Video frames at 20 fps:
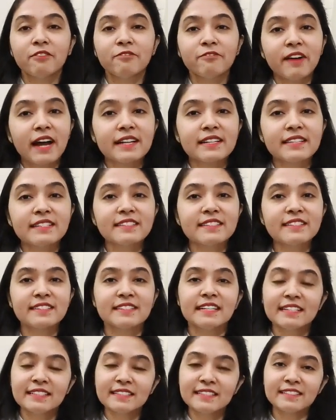factors
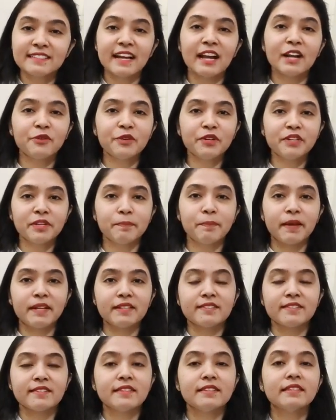the salary
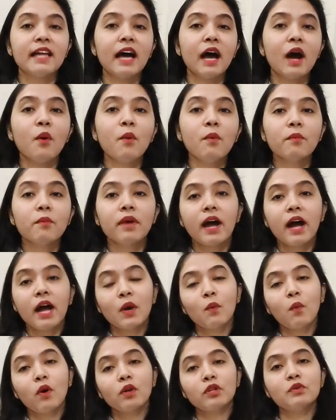depends. Now
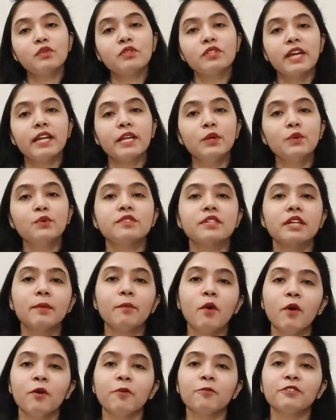I want to tell you some
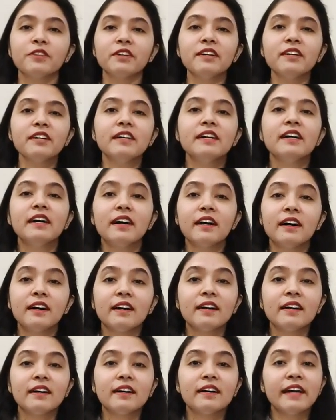of the
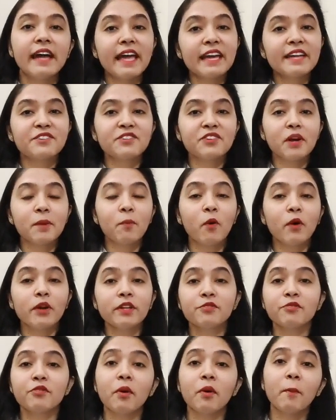extra
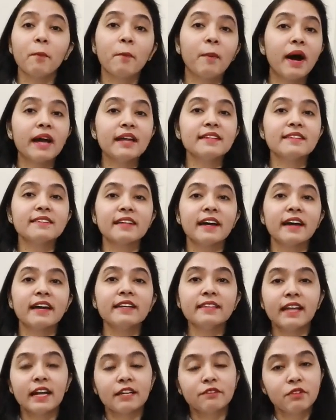points from my
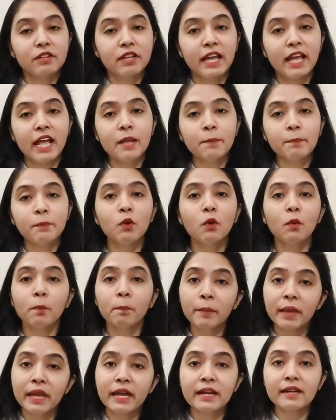side that will help you
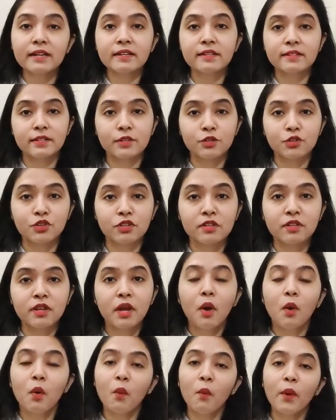make a decision
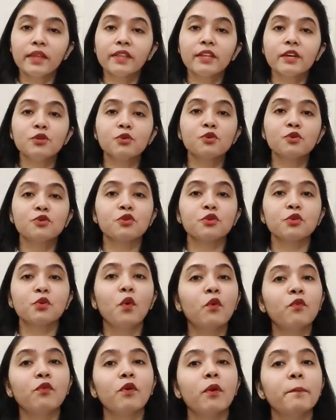whether you should
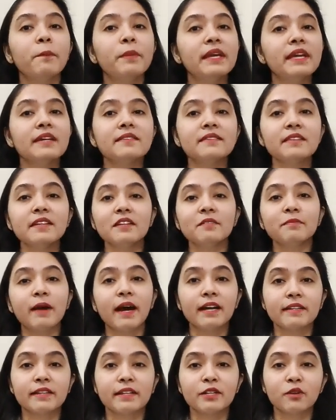go for BSc in
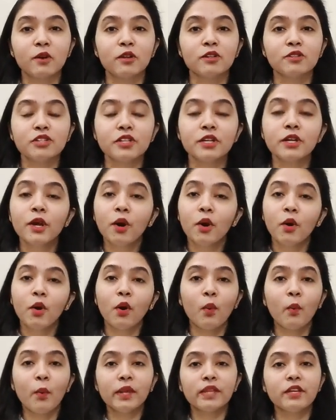biotechnology
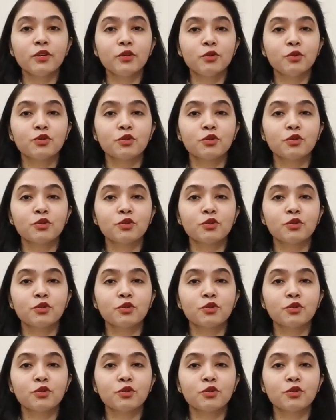or whether you